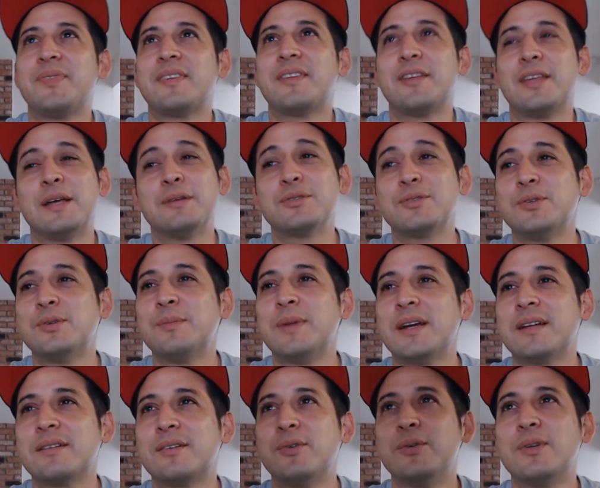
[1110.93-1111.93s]
So that was cool,
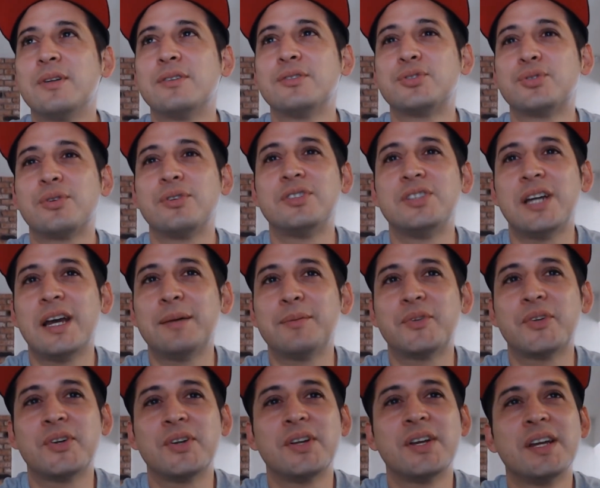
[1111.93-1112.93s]
man. Cool little short
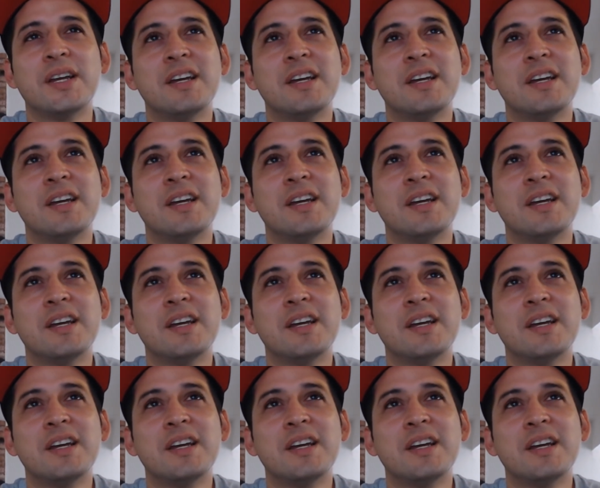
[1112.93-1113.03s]
chapter.